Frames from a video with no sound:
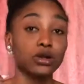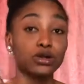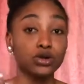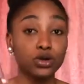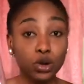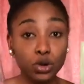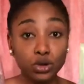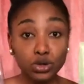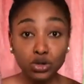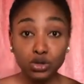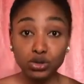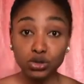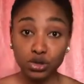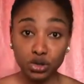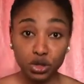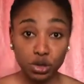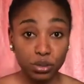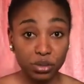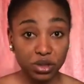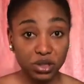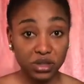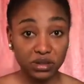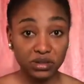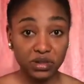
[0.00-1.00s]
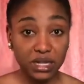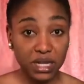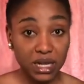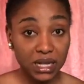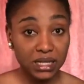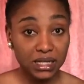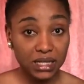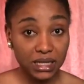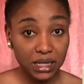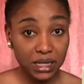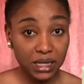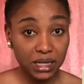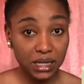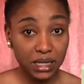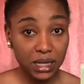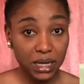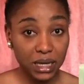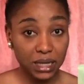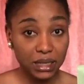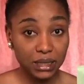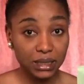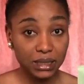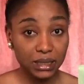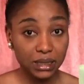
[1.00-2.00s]
Don't use too much of salicylic
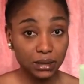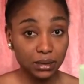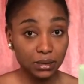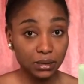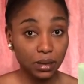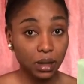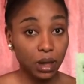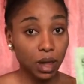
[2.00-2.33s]
acid,